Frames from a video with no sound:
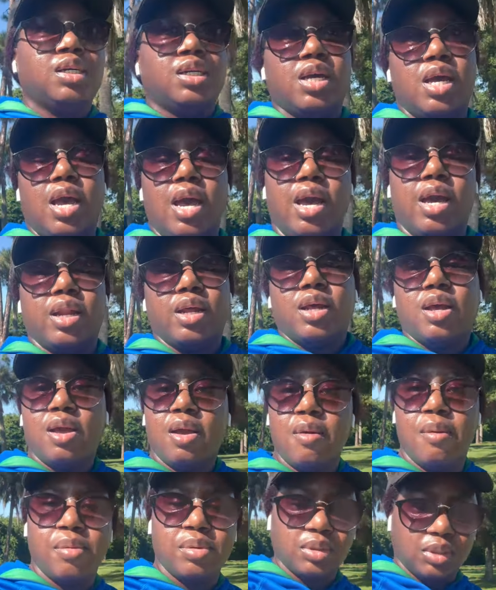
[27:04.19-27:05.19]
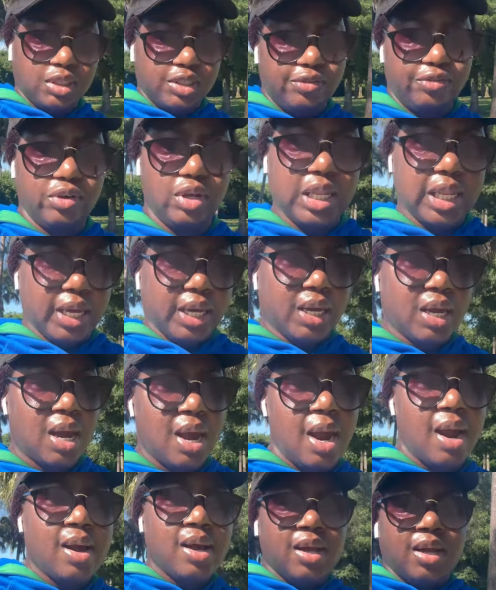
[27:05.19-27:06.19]
And they feel like
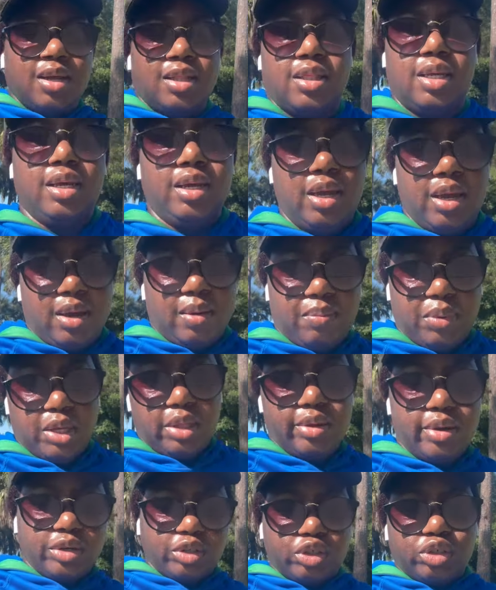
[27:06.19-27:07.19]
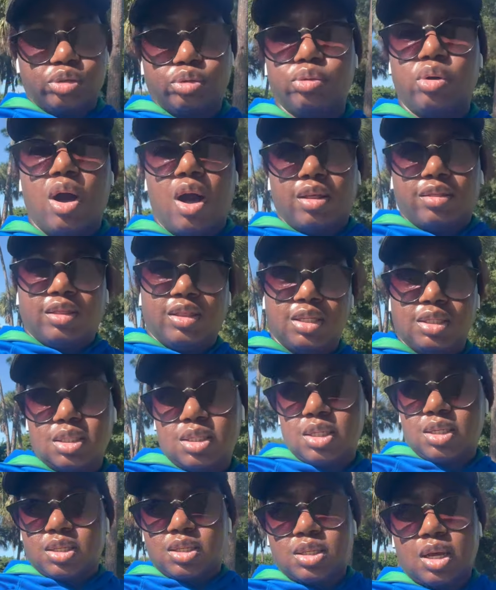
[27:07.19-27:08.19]
they can't be their true
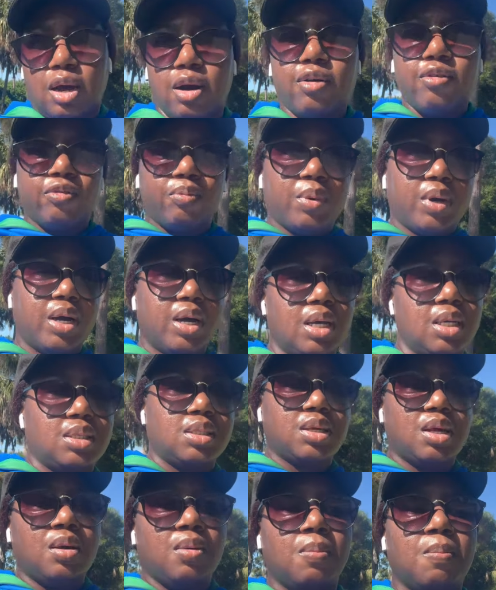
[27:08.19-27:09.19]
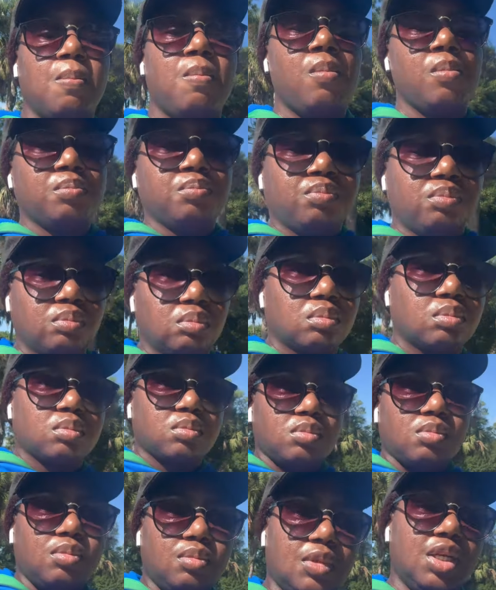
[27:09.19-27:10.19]
authentic self because
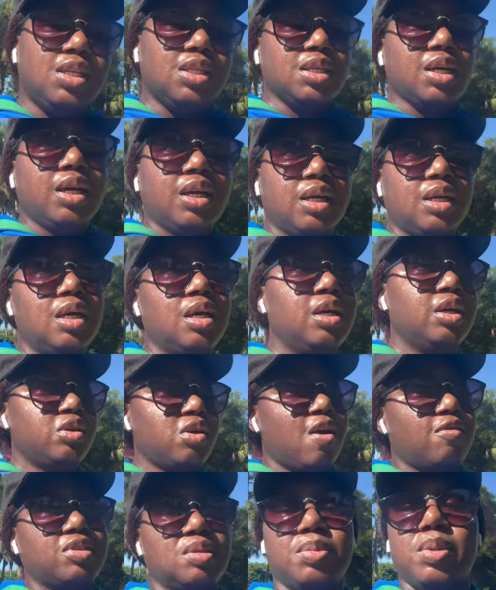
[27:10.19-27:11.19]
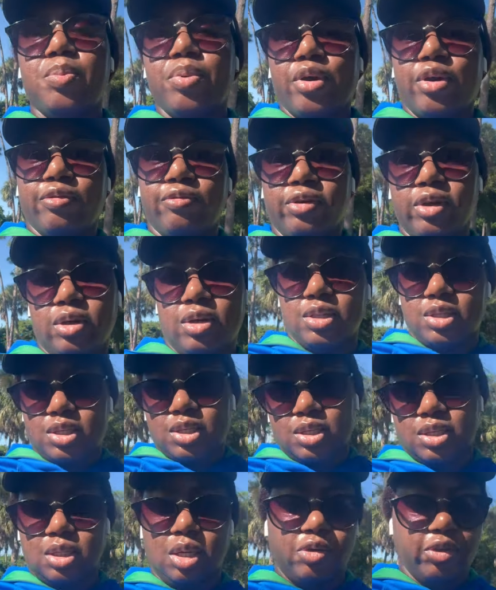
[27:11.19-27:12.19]
it's like you have to be perfect on,
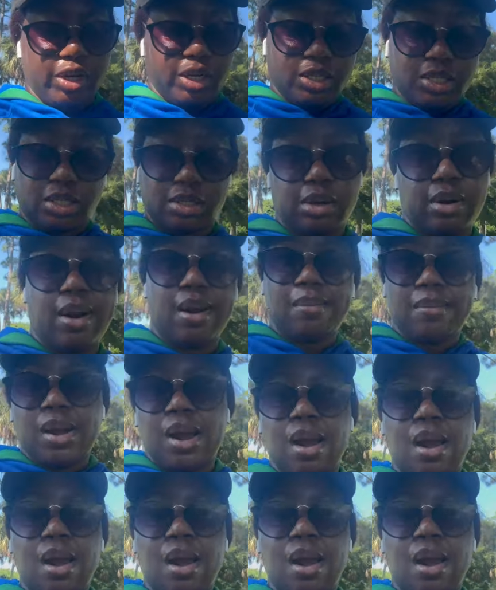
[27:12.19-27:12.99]
TikTok, on Instagram.